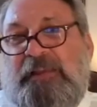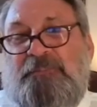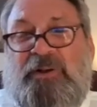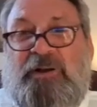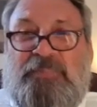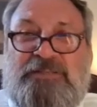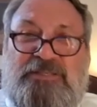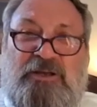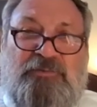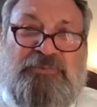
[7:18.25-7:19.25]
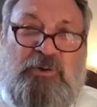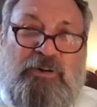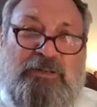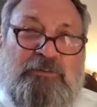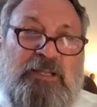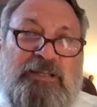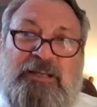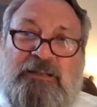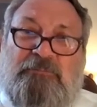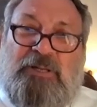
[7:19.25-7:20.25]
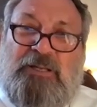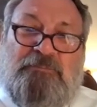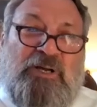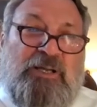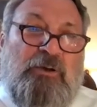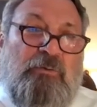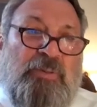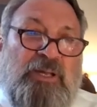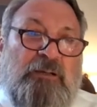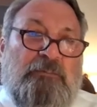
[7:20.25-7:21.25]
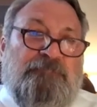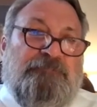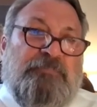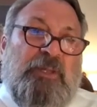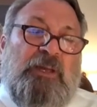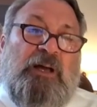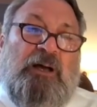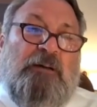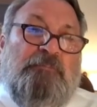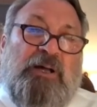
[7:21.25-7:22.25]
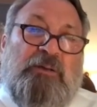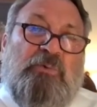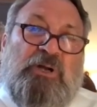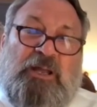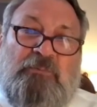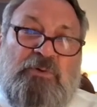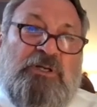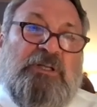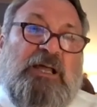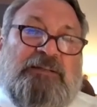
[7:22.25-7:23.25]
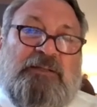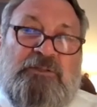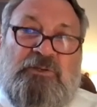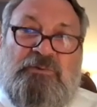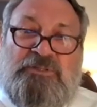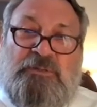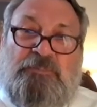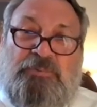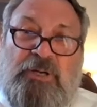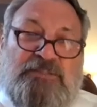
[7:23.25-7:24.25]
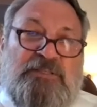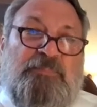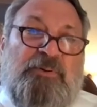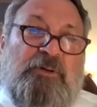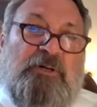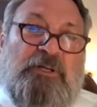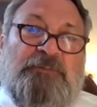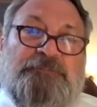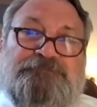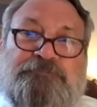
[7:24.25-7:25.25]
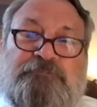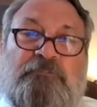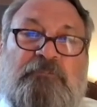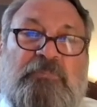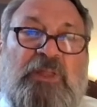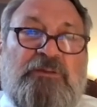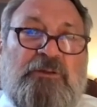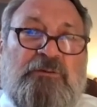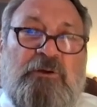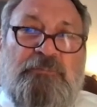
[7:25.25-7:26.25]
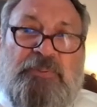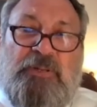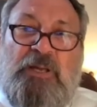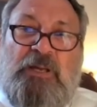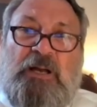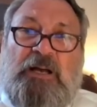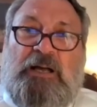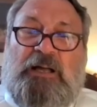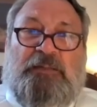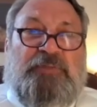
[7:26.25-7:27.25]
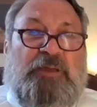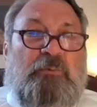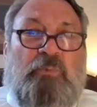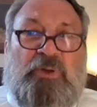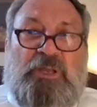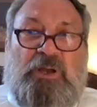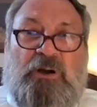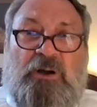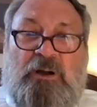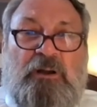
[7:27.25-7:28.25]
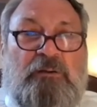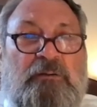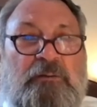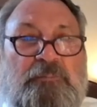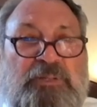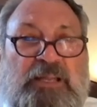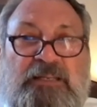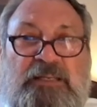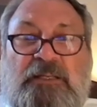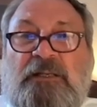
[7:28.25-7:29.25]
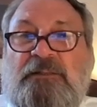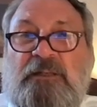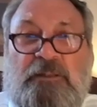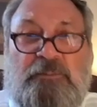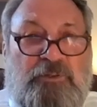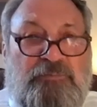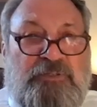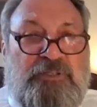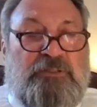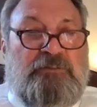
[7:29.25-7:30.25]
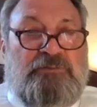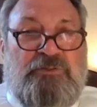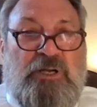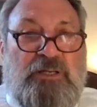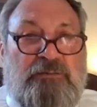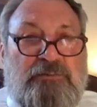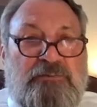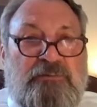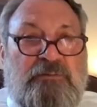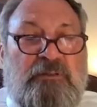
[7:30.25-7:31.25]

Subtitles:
About myself, no, I don't like ringing my own bell. But what I would like to do is impress upon the group that we are planning a number of clinical trials